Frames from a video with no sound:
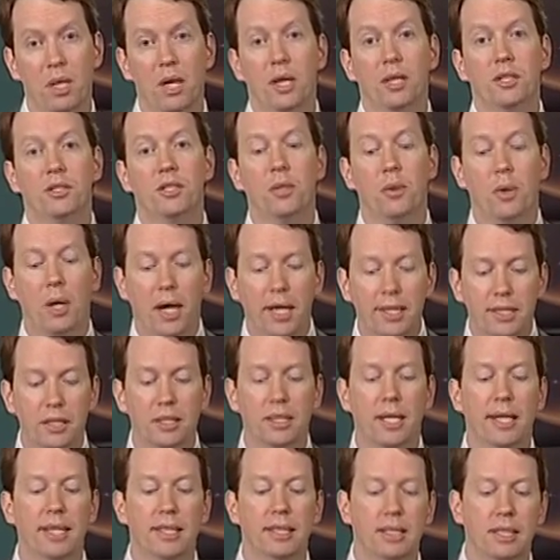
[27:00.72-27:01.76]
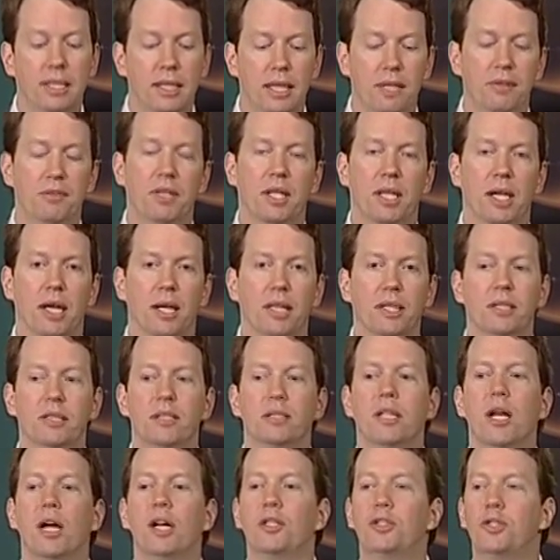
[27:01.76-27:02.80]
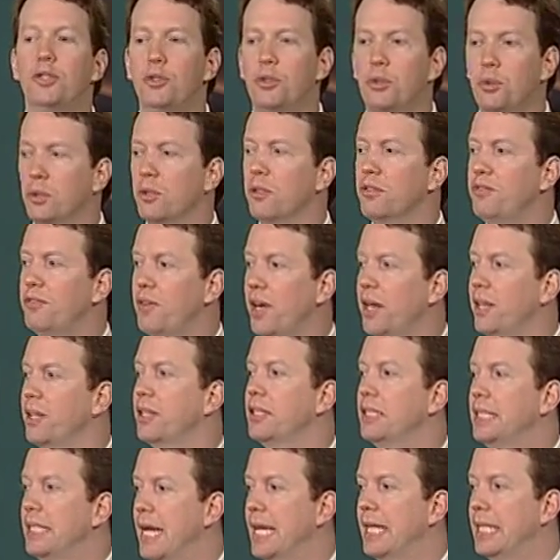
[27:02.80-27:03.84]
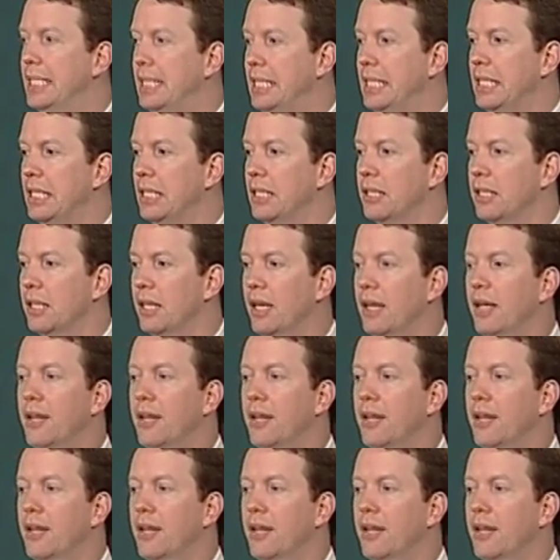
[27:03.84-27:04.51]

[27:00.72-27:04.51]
So Einstein is giving us a surefire technique